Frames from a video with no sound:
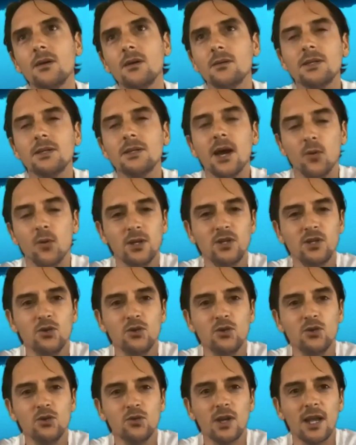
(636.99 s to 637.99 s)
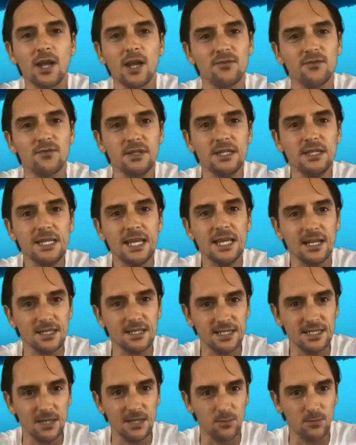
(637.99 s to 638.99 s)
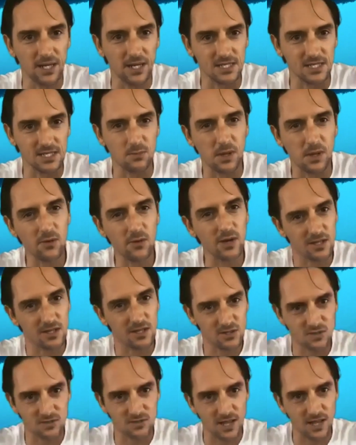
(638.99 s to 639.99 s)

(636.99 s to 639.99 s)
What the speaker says: yeah, when you kind of get a deep experience